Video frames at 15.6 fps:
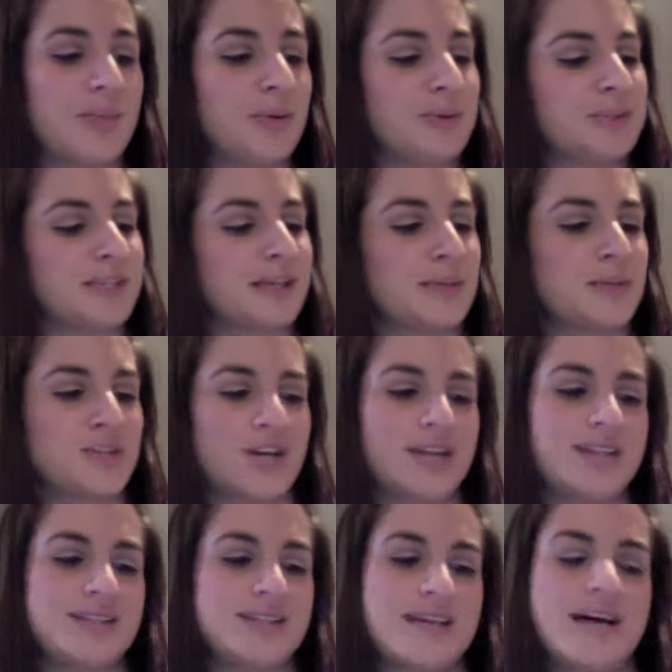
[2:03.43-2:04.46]
I was like, let me try
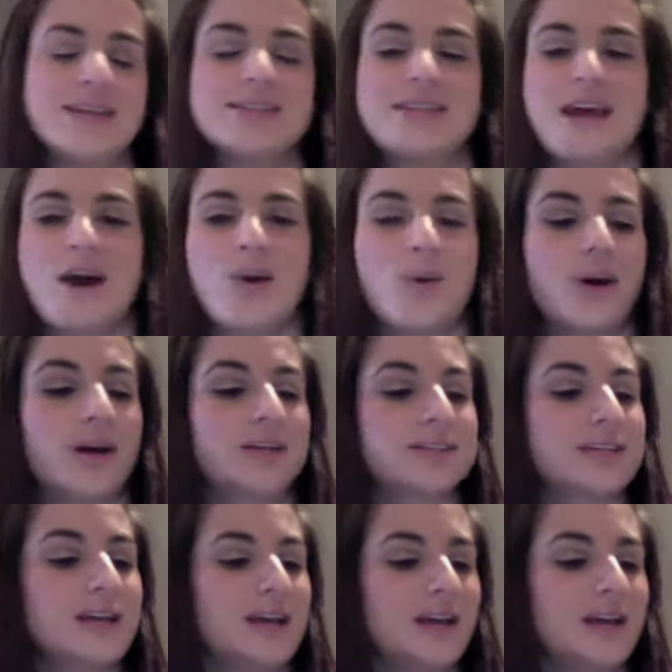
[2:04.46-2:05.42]
this out, see how it works.